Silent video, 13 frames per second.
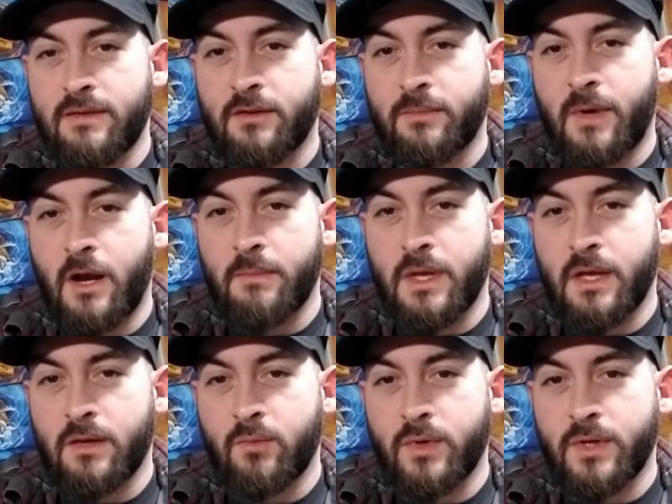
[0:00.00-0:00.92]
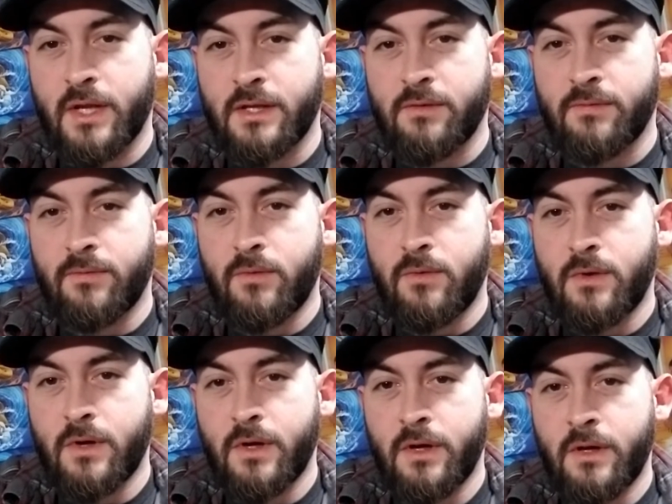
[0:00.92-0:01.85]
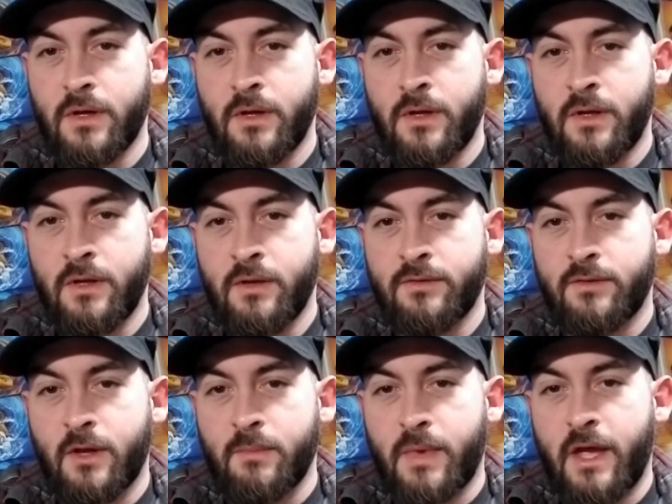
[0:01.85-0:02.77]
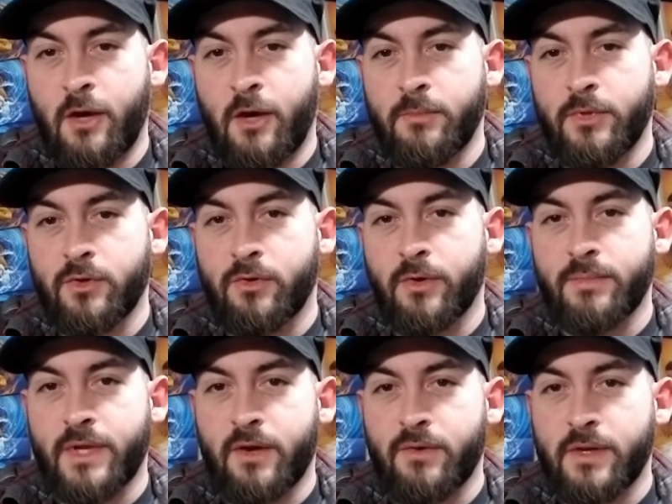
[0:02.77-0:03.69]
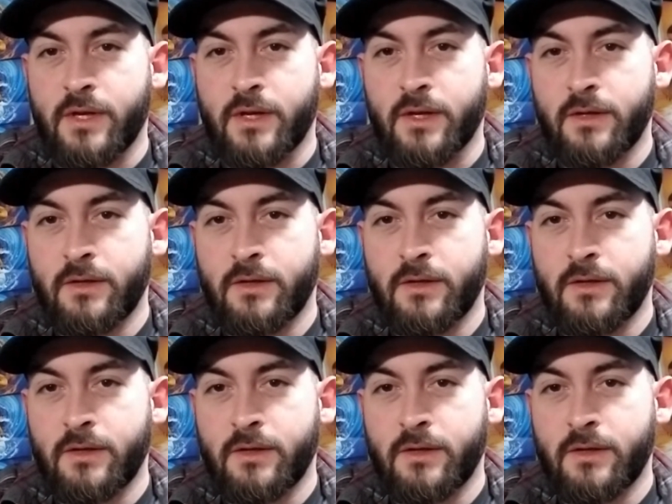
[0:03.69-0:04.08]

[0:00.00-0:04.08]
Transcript: Spider-Man 194, signed by Alan Milgram down here.